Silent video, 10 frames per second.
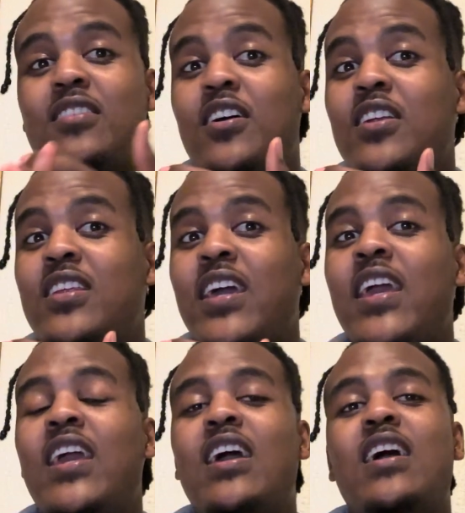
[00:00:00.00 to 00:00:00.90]
Third
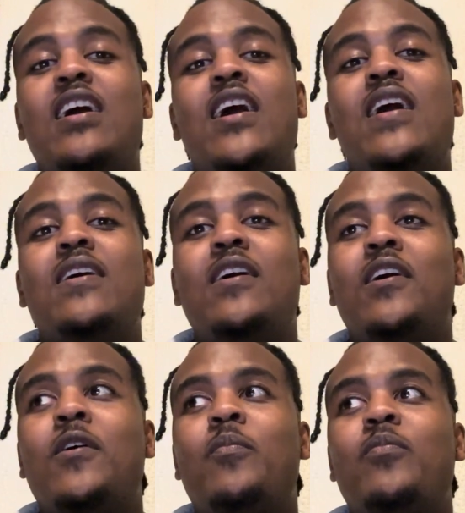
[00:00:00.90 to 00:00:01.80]
day,
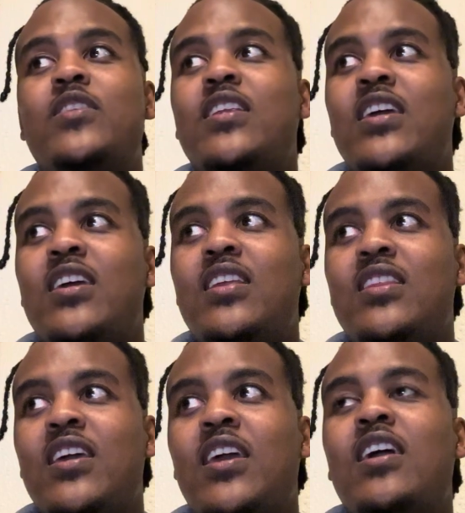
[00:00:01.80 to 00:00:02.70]
didn't hear
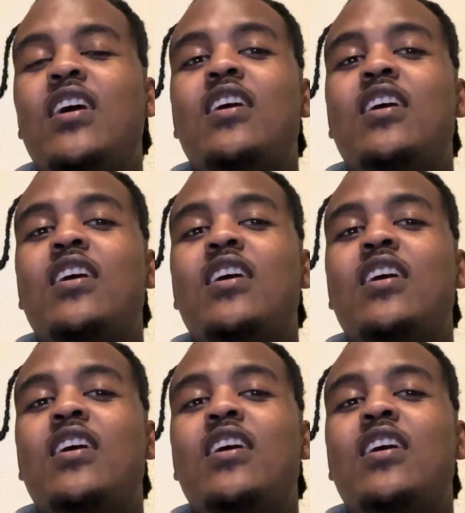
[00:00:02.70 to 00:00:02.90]
anything.